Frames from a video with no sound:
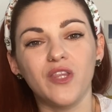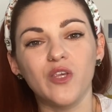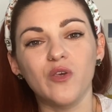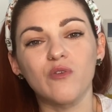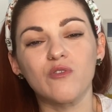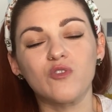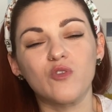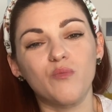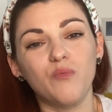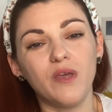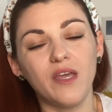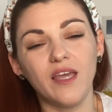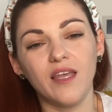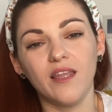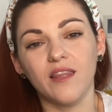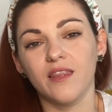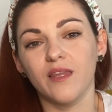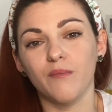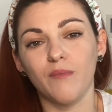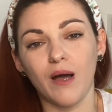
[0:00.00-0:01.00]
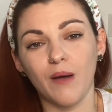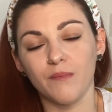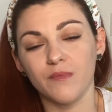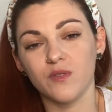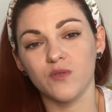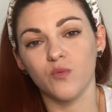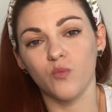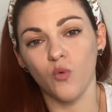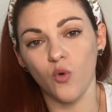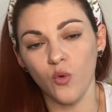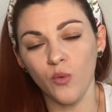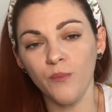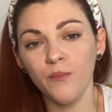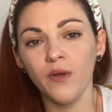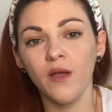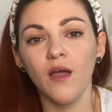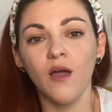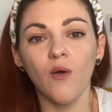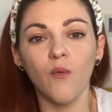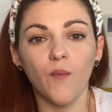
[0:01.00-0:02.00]
used to be in the mom's womb,
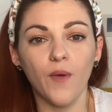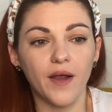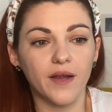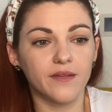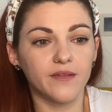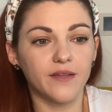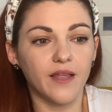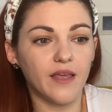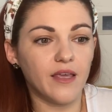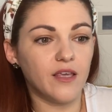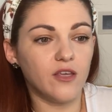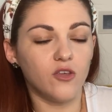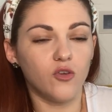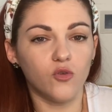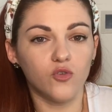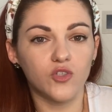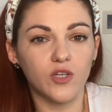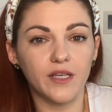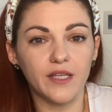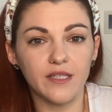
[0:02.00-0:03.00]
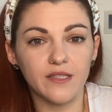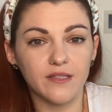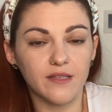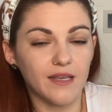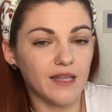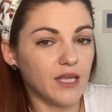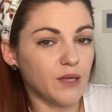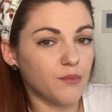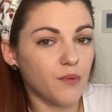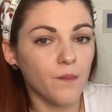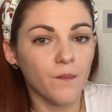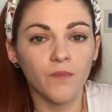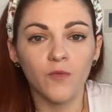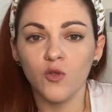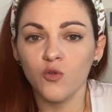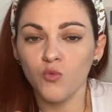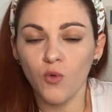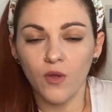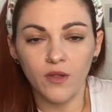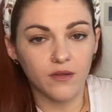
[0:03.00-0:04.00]
where they usually sleep
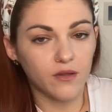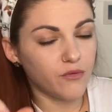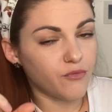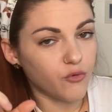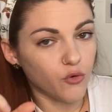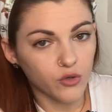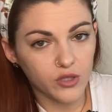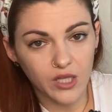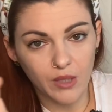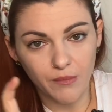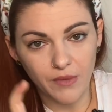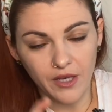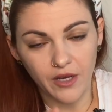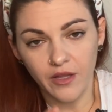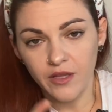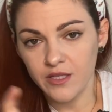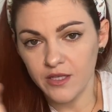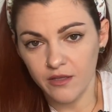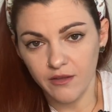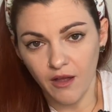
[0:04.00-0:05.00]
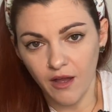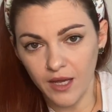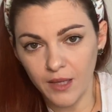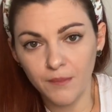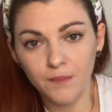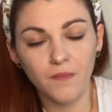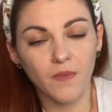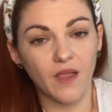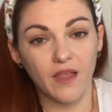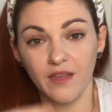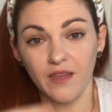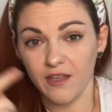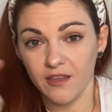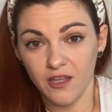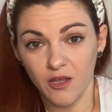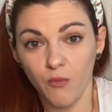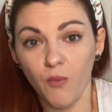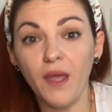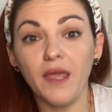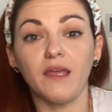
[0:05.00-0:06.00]
20-40 minutes at a time and then they
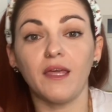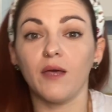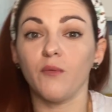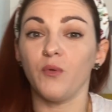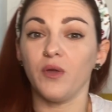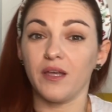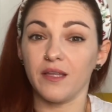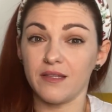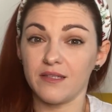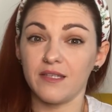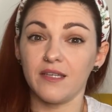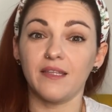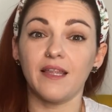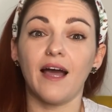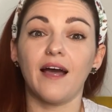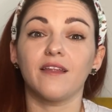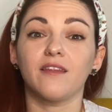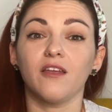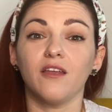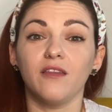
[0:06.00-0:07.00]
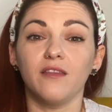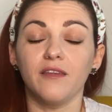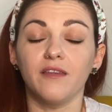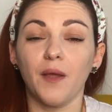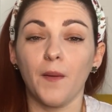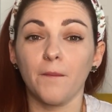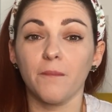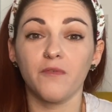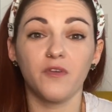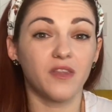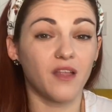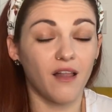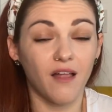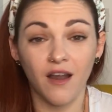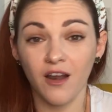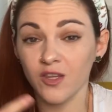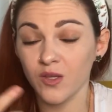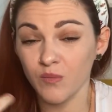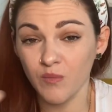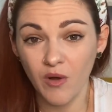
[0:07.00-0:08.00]
wake, and we can see that in the fetal
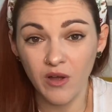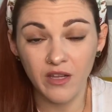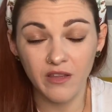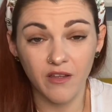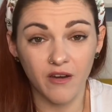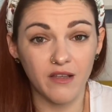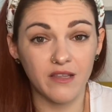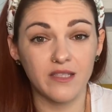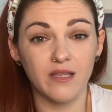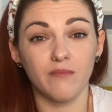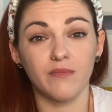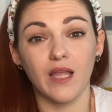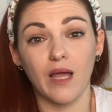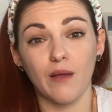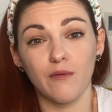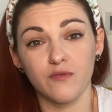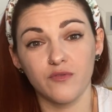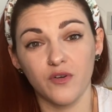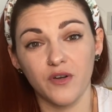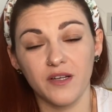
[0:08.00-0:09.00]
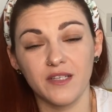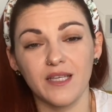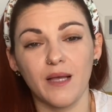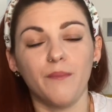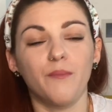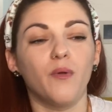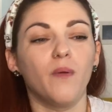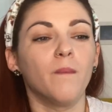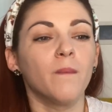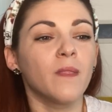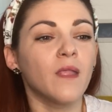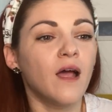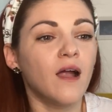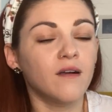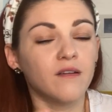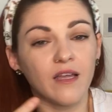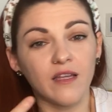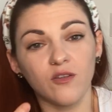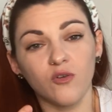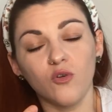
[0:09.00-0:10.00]
heart monitoring sometimes, for example.
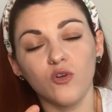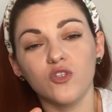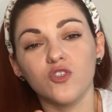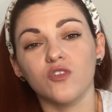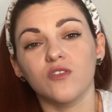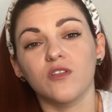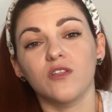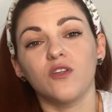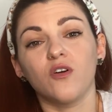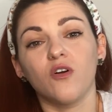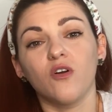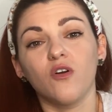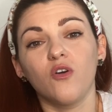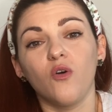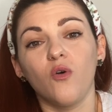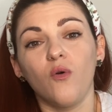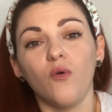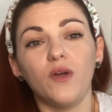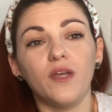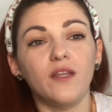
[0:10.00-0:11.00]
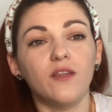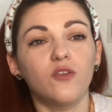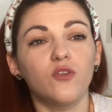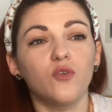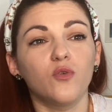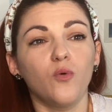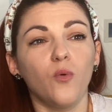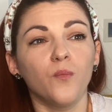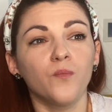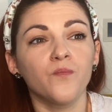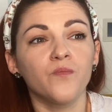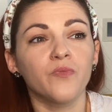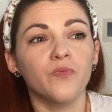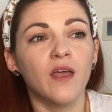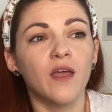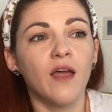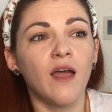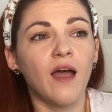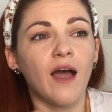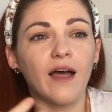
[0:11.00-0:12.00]
And also they don't go into
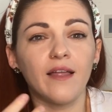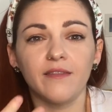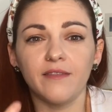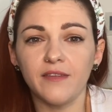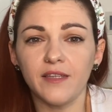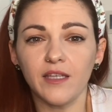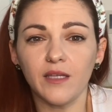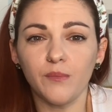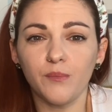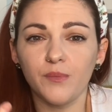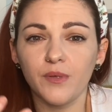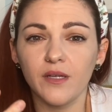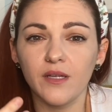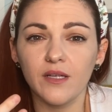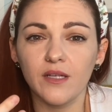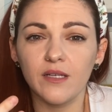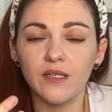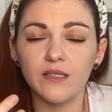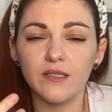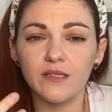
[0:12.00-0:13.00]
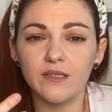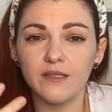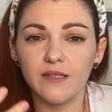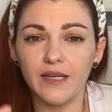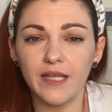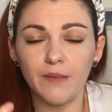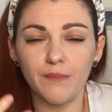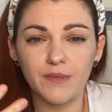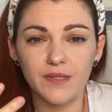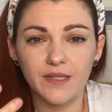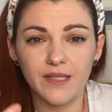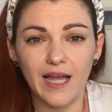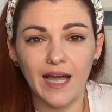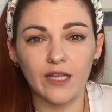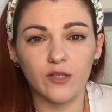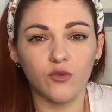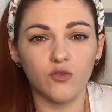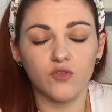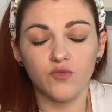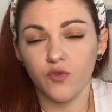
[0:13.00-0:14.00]
a deep sleep
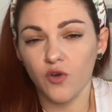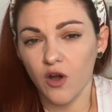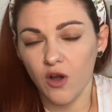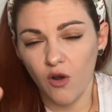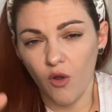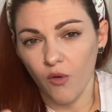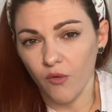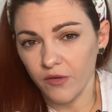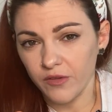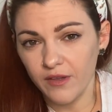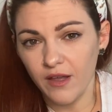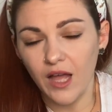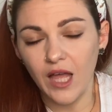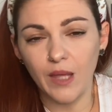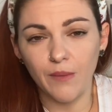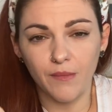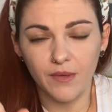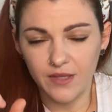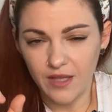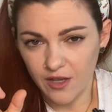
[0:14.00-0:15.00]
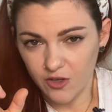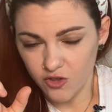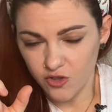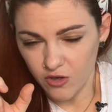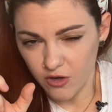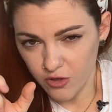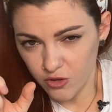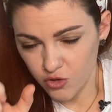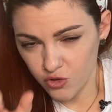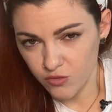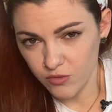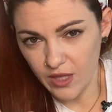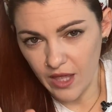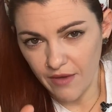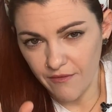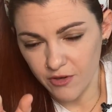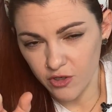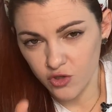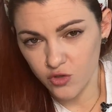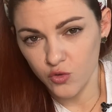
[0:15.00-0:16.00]
status for a long time. It's actually they
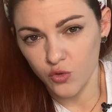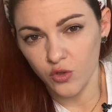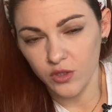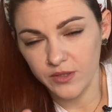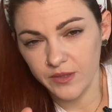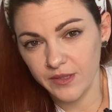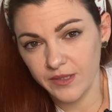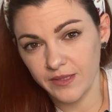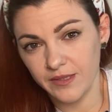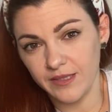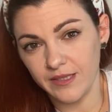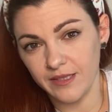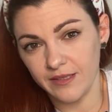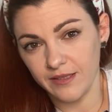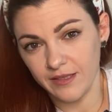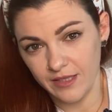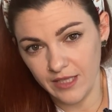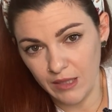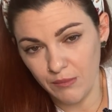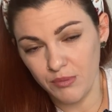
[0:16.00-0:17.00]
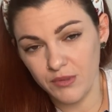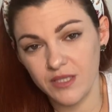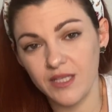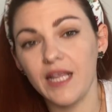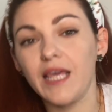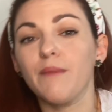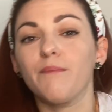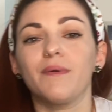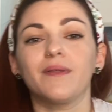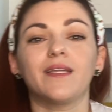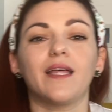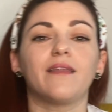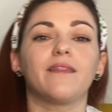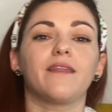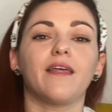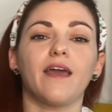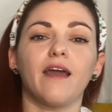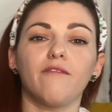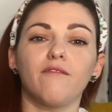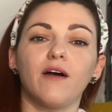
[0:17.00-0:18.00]
have a short deep sleep and then
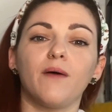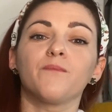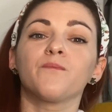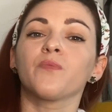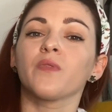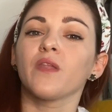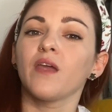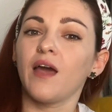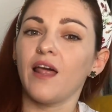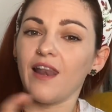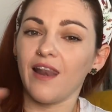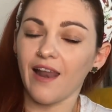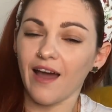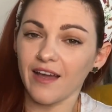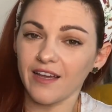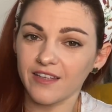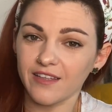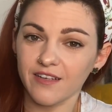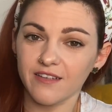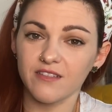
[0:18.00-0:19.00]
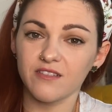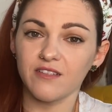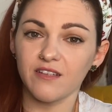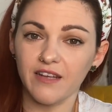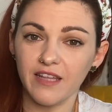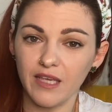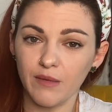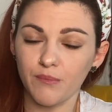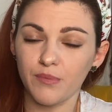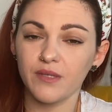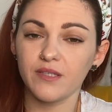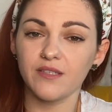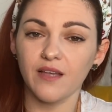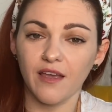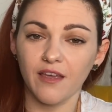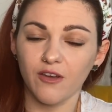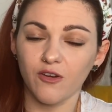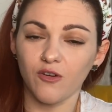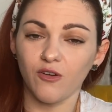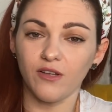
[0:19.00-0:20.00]
they have a lighter sleep
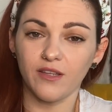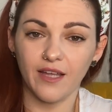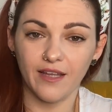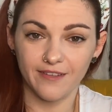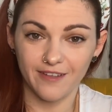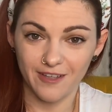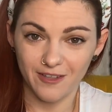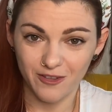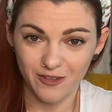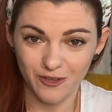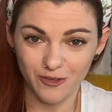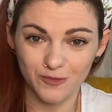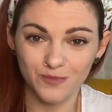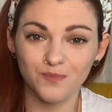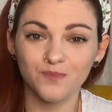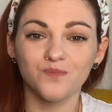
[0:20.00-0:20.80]
cycle that they do.